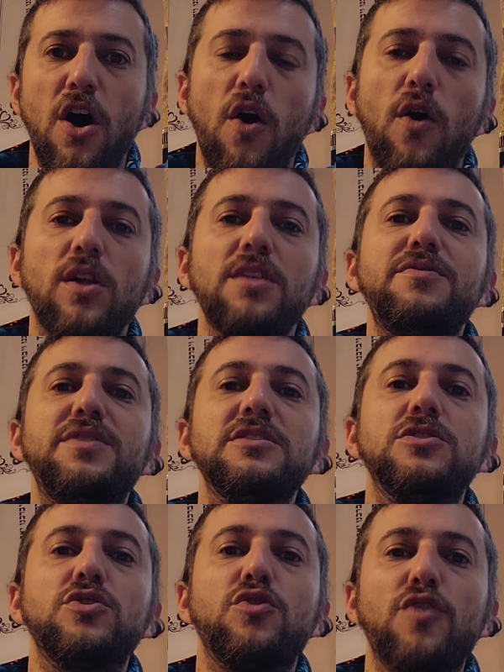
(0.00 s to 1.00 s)
All of
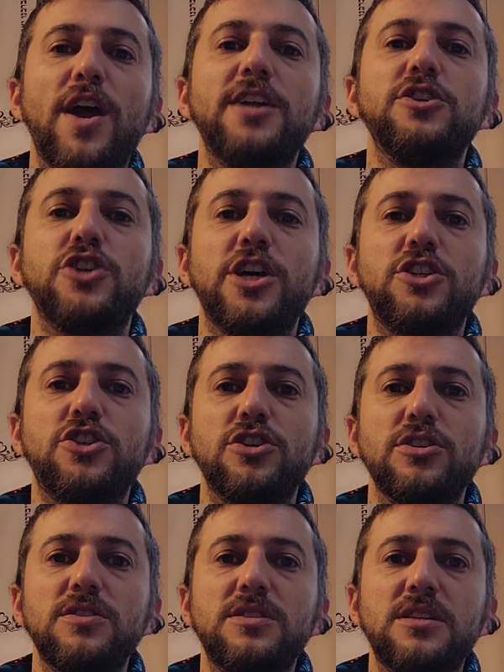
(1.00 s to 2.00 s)
these grand
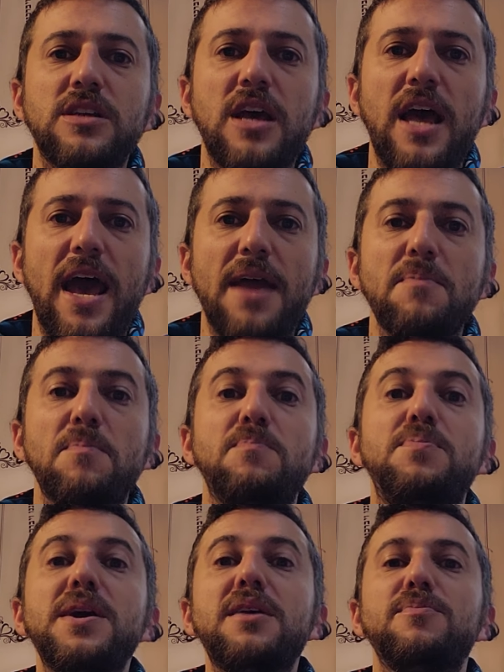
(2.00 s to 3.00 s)
gestures and
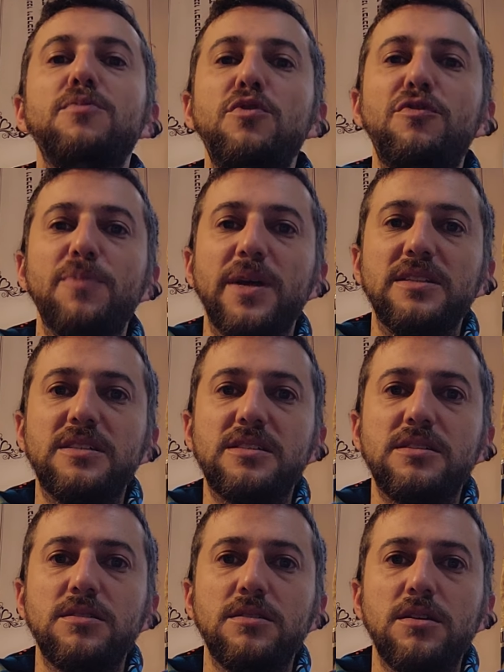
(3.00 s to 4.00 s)
big
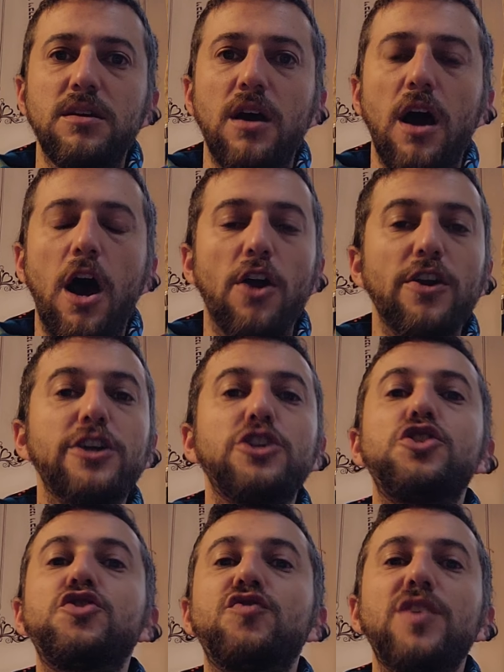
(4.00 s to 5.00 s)
movements are
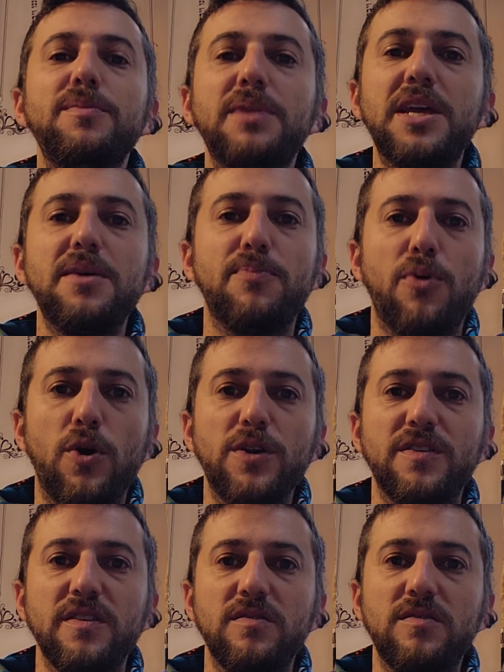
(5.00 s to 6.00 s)
extremely
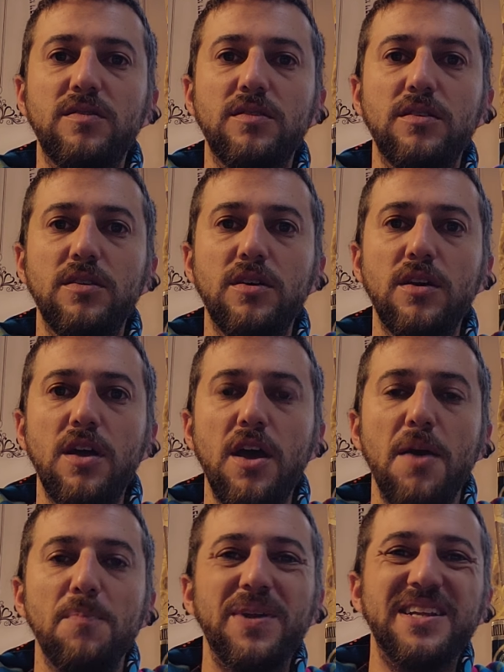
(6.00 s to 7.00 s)
important.
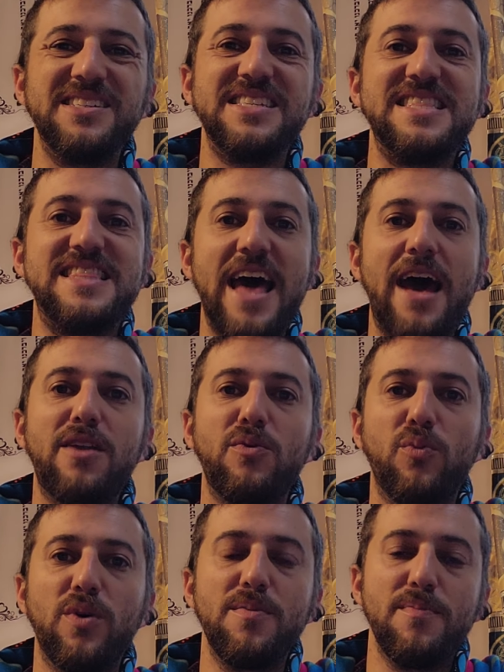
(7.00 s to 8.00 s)
But is that
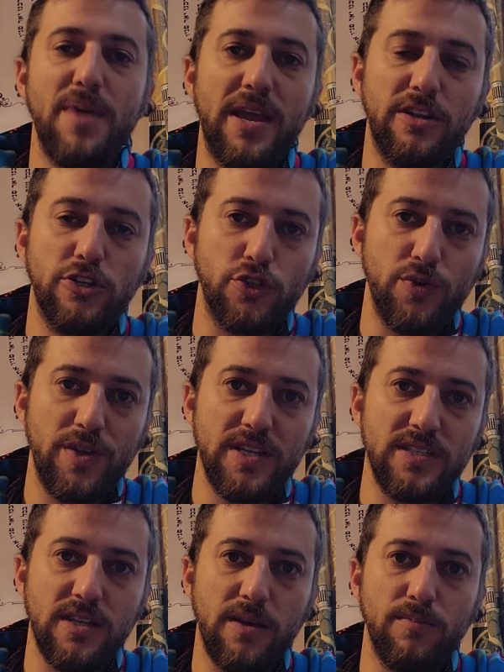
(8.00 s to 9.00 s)
what made
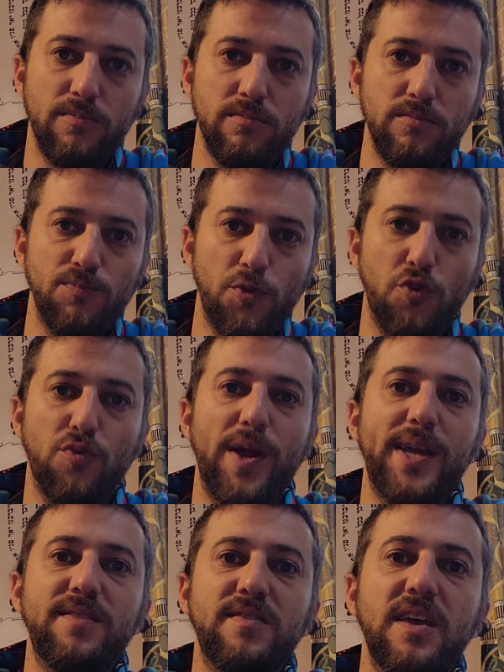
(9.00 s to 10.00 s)
Judaism
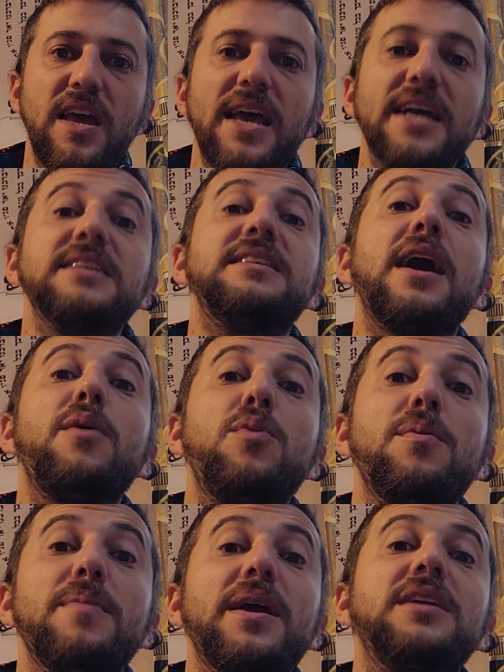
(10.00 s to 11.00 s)
great? Is that
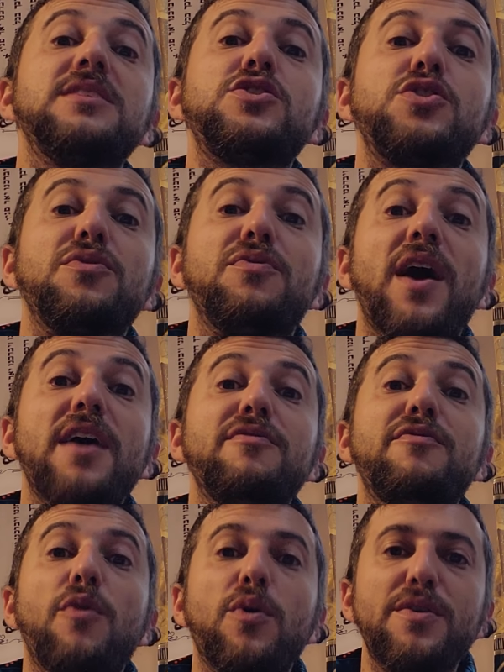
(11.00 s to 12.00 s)
what made us survive
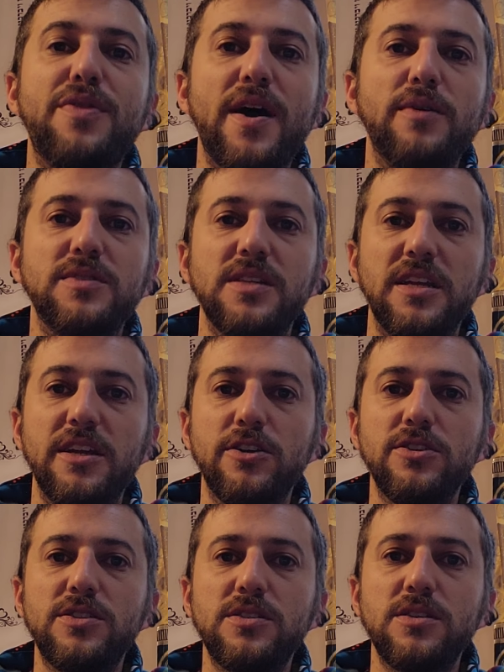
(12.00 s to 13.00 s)
4,000
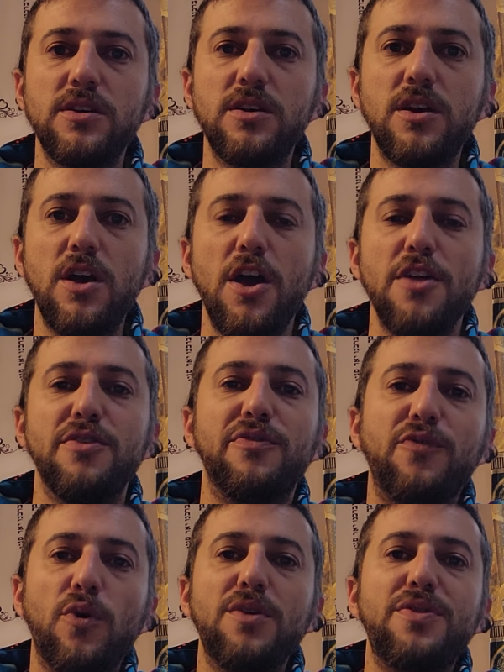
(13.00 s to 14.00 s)
years? The
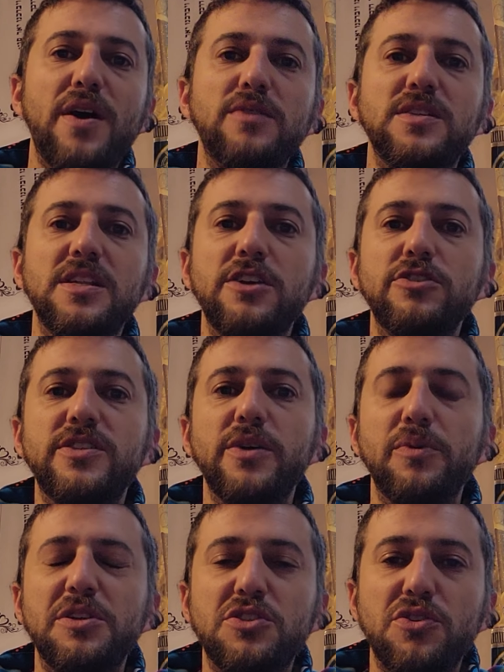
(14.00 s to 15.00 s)
4,000 years
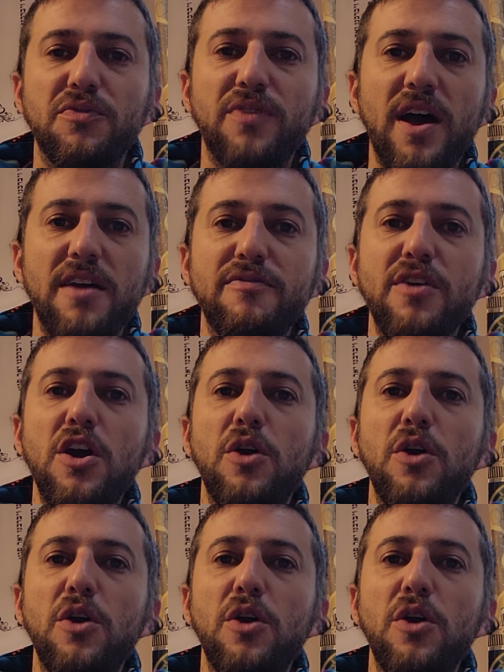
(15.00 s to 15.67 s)
that we survive